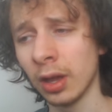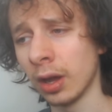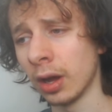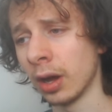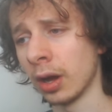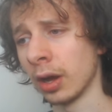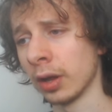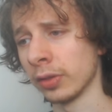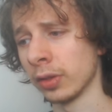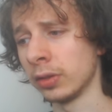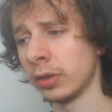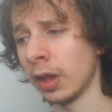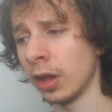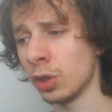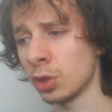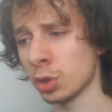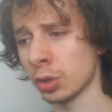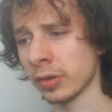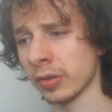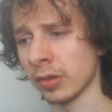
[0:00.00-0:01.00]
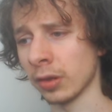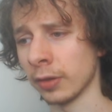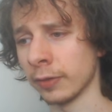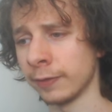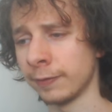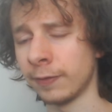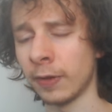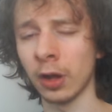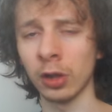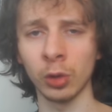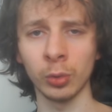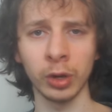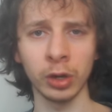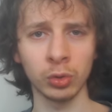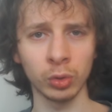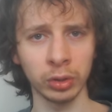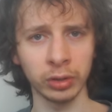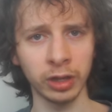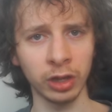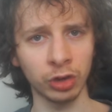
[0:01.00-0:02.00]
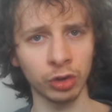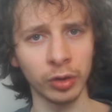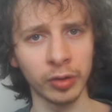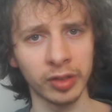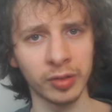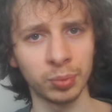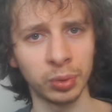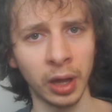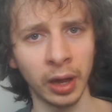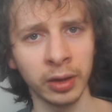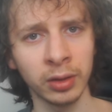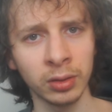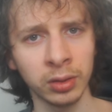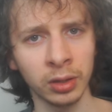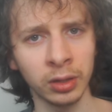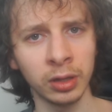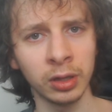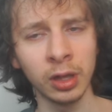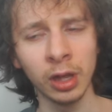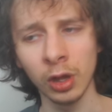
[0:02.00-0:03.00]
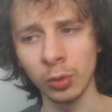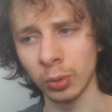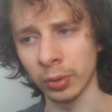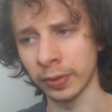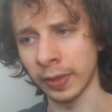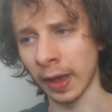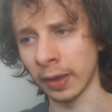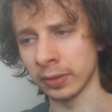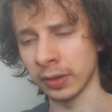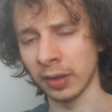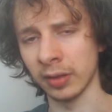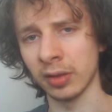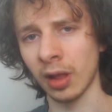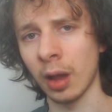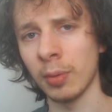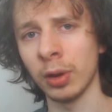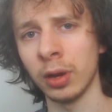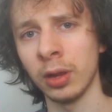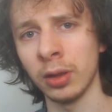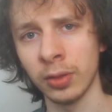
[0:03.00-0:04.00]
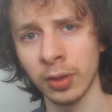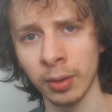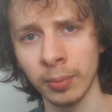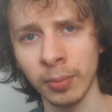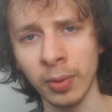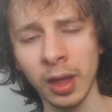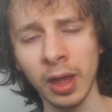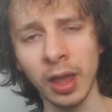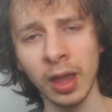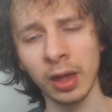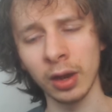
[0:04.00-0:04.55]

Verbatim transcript: uh, the dangers of following traditions blindly without examining them,